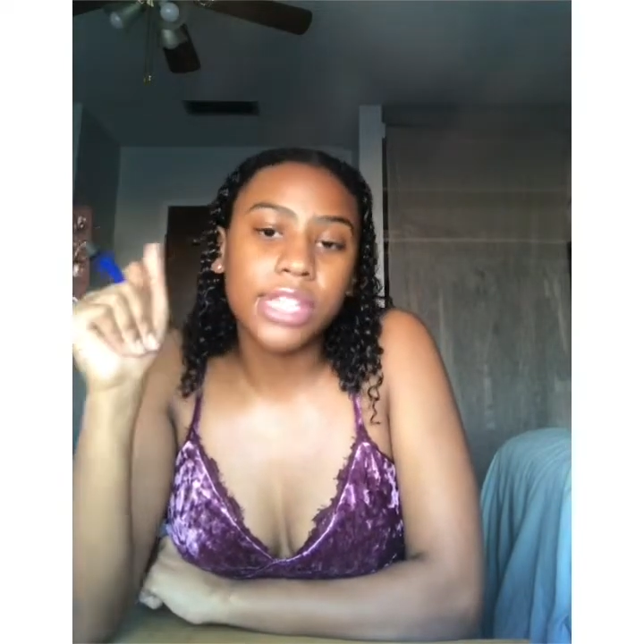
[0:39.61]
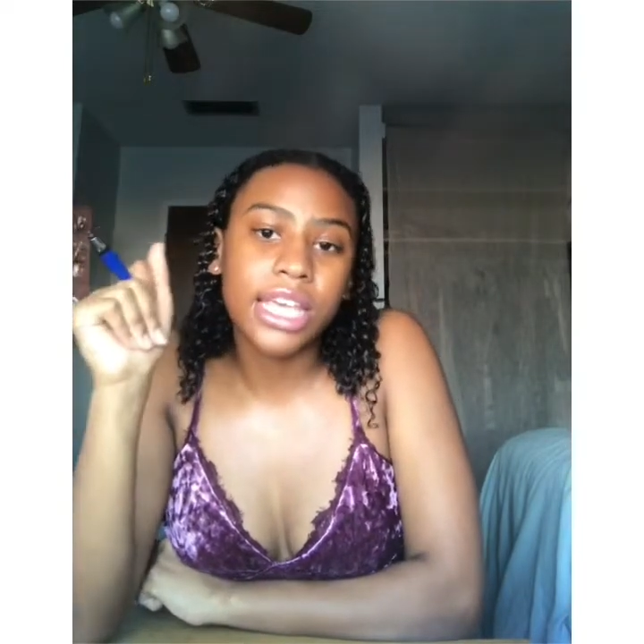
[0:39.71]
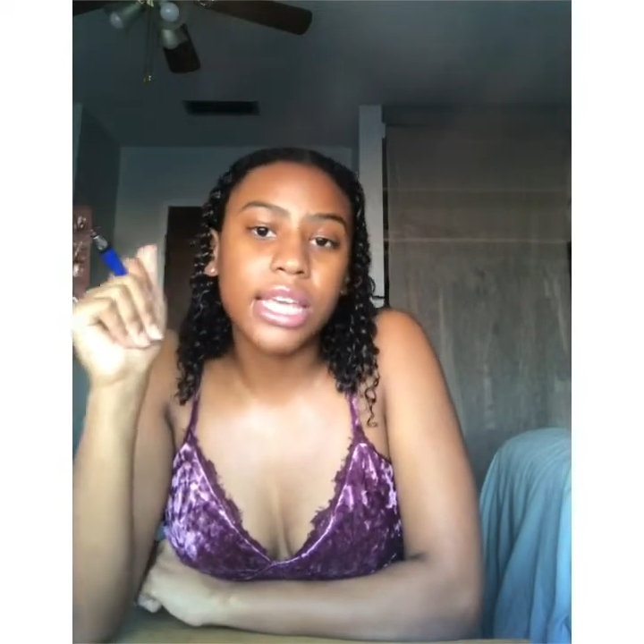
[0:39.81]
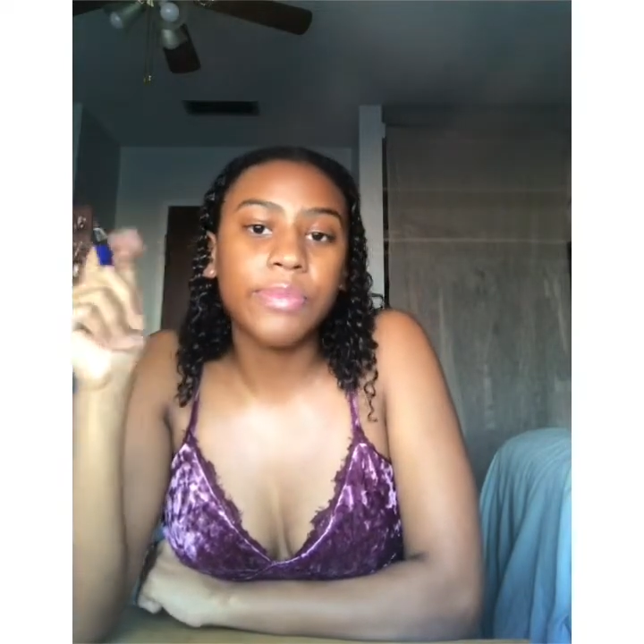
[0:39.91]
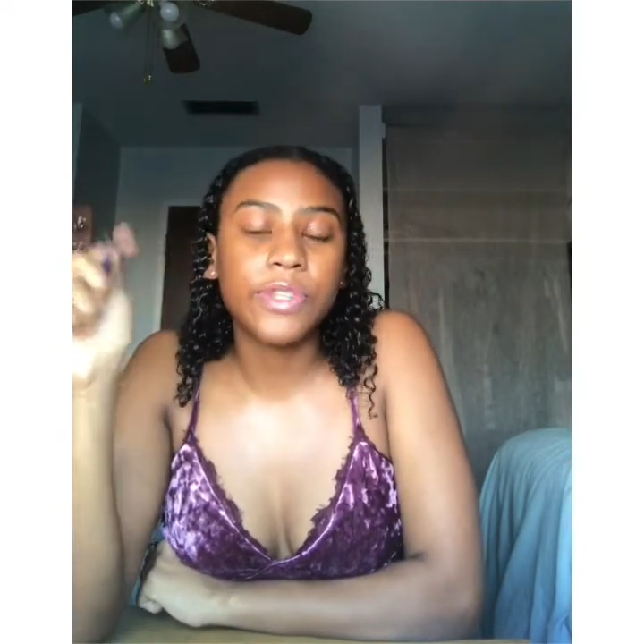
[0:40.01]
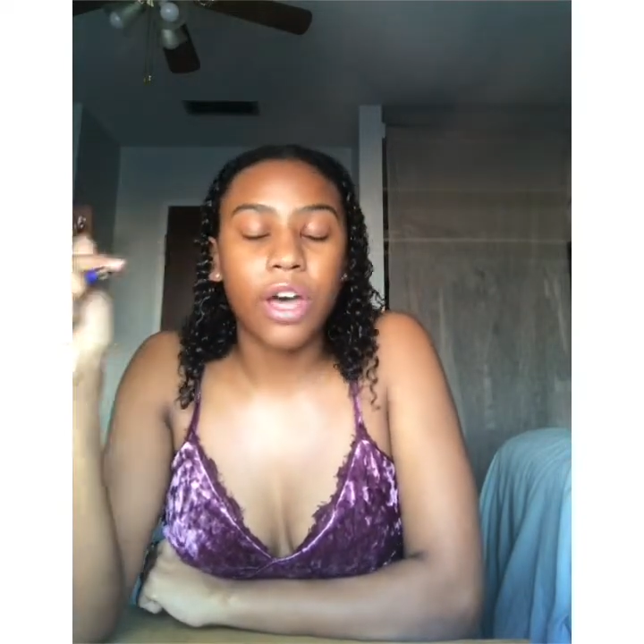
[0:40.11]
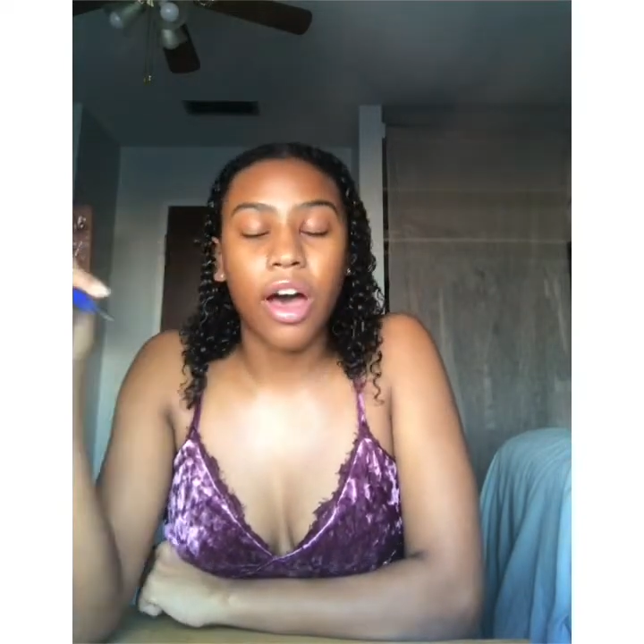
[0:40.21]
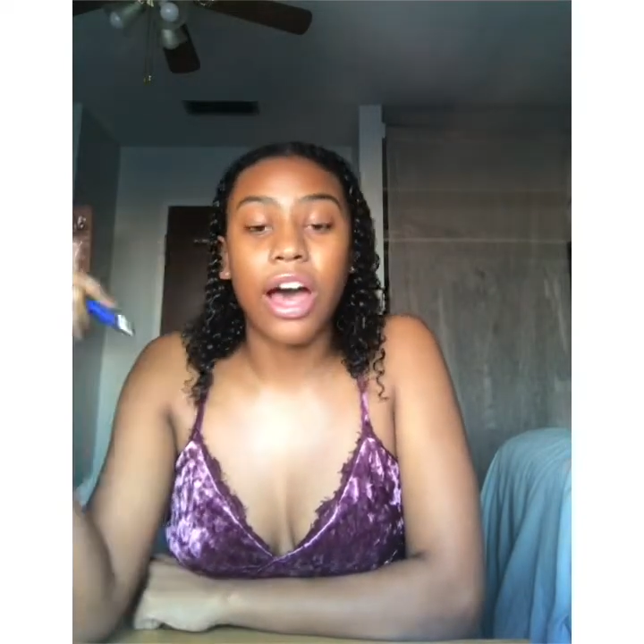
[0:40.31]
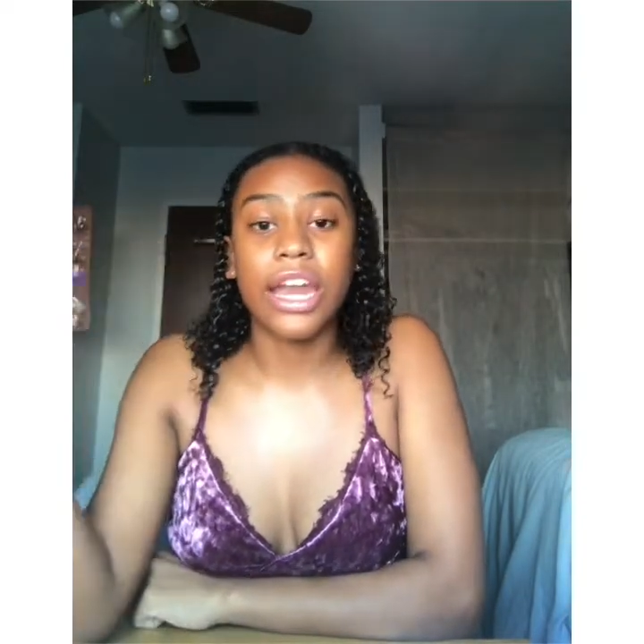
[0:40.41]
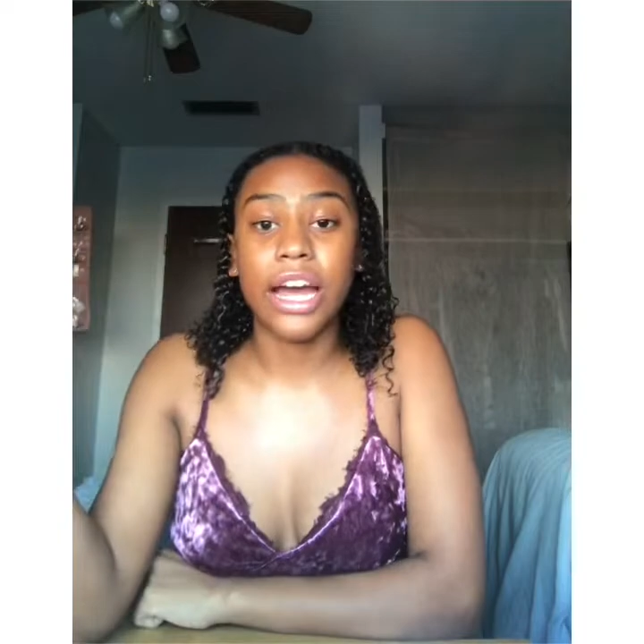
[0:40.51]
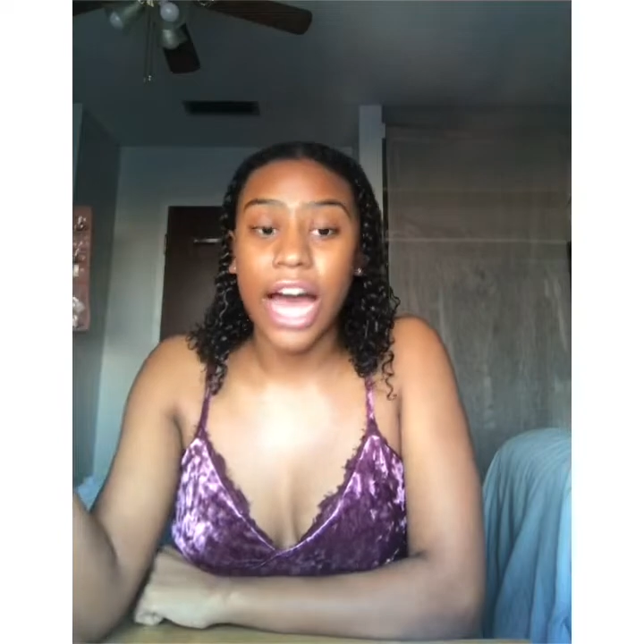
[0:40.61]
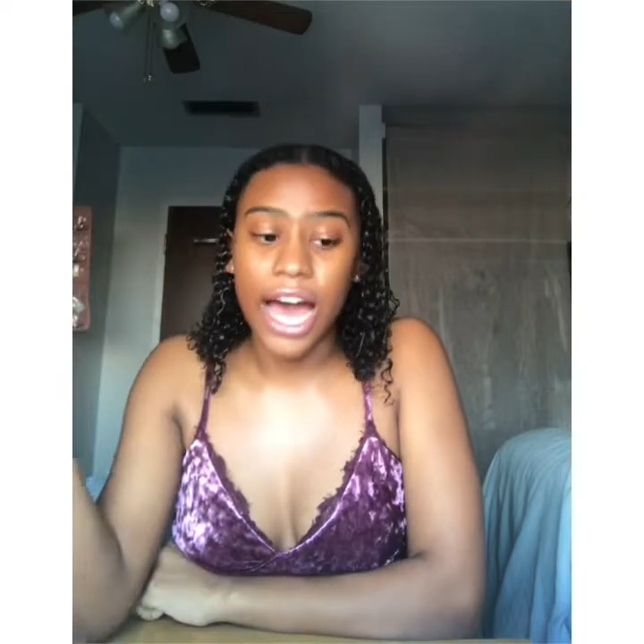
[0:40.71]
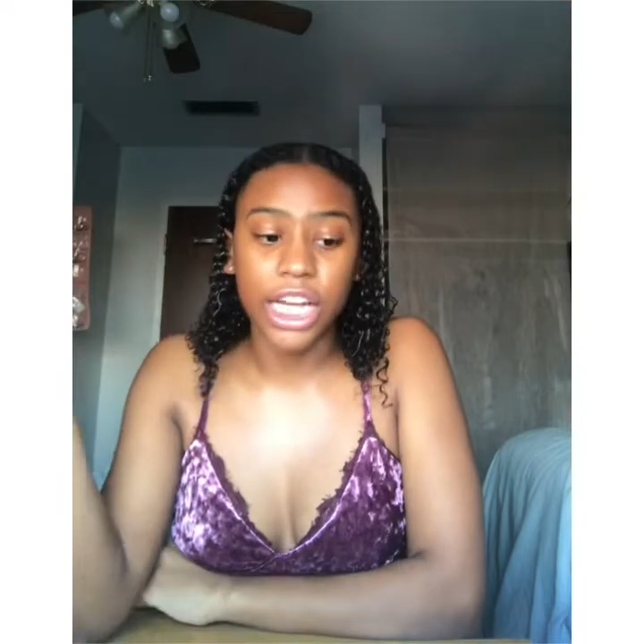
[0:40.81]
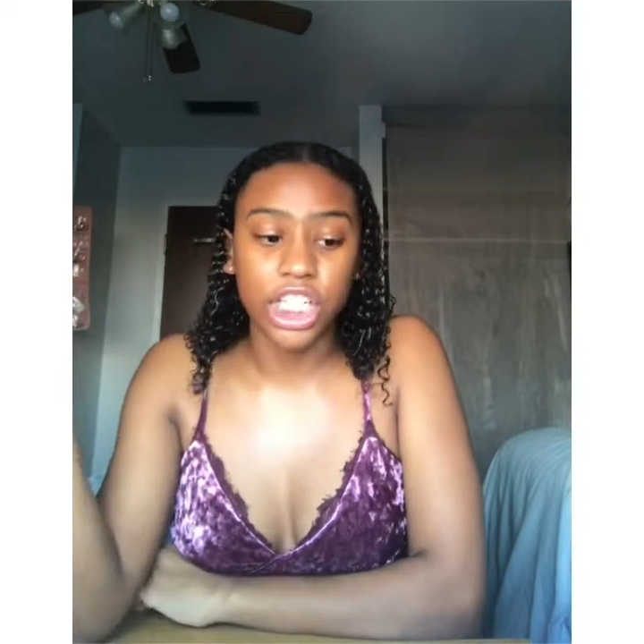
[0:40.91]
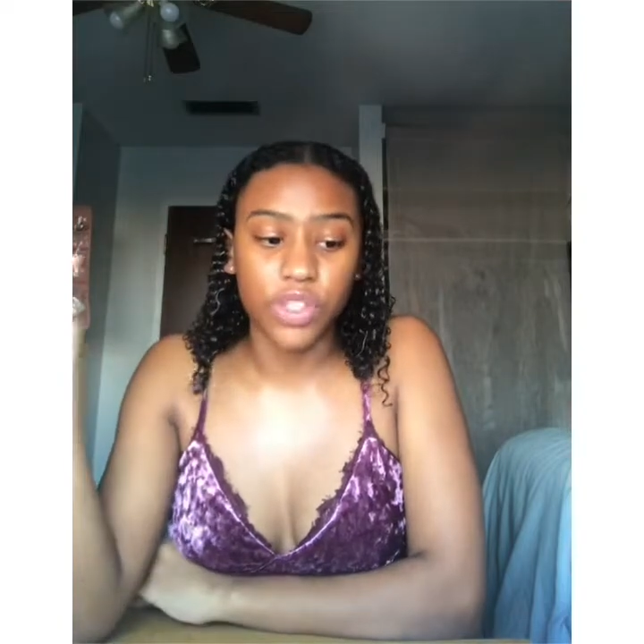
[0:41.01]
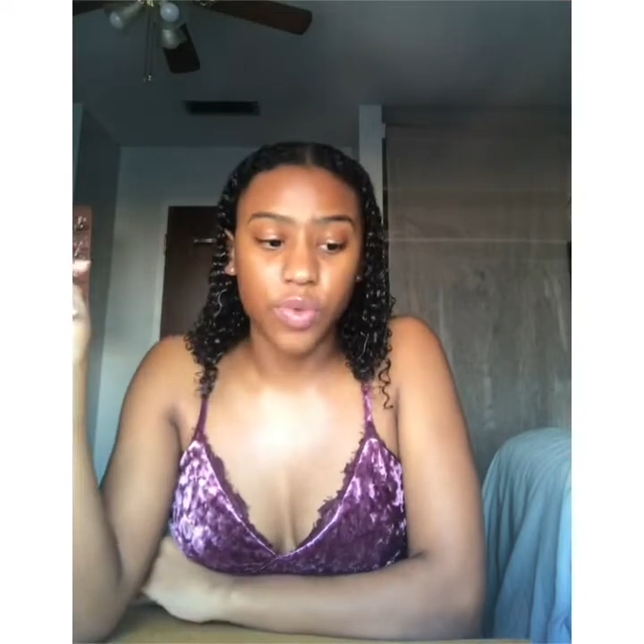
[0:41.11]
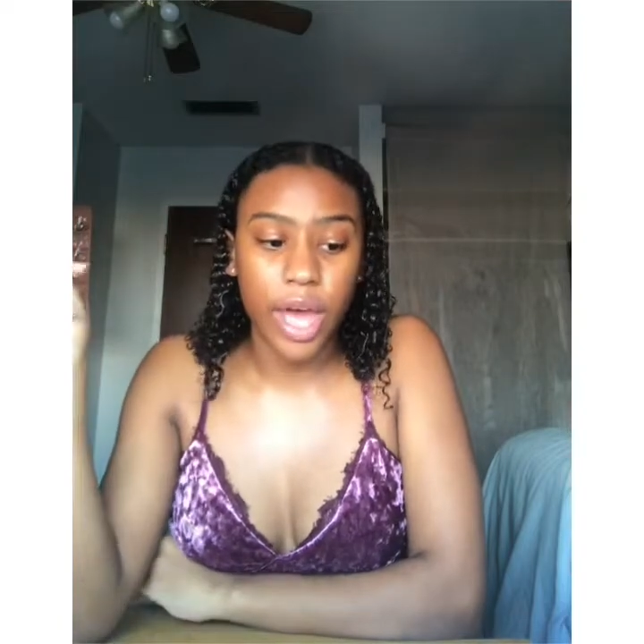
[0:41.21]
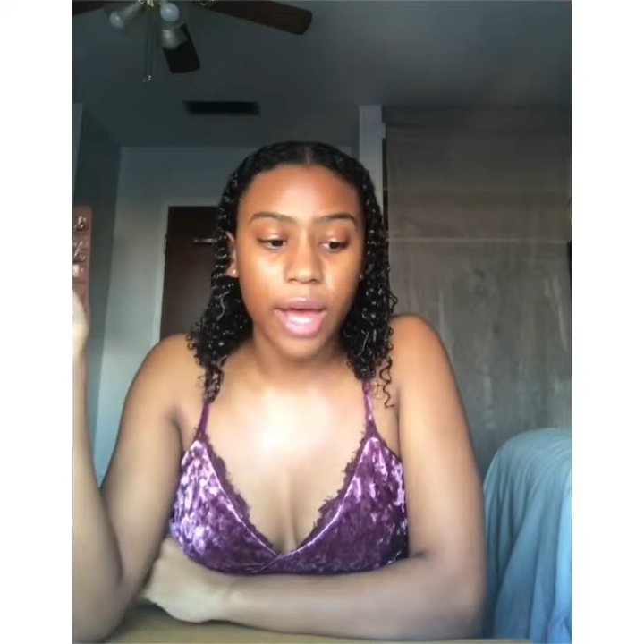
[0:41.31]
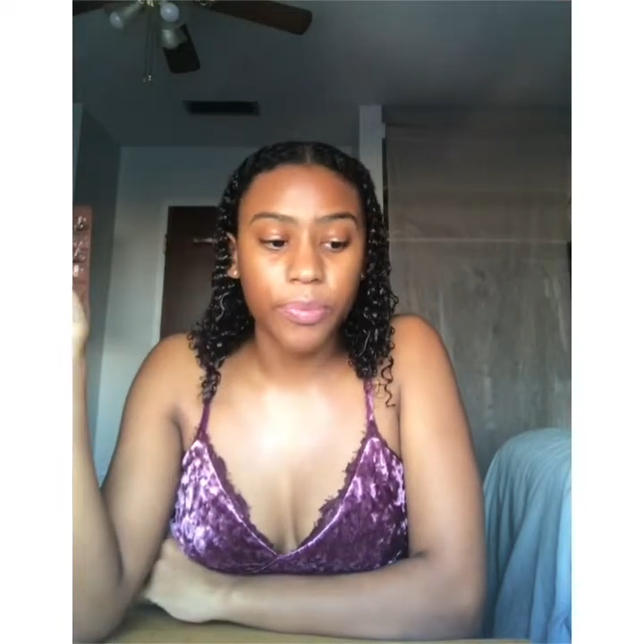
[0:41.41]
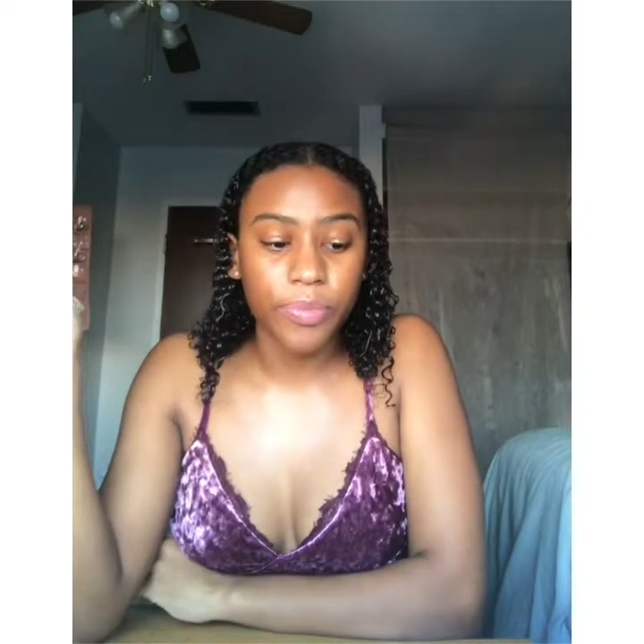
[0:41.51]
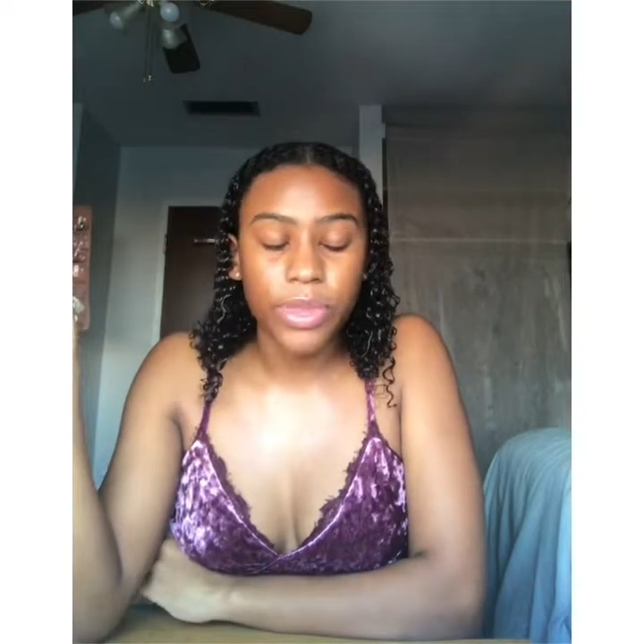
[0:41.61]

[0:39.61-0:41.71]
tips on how to do that.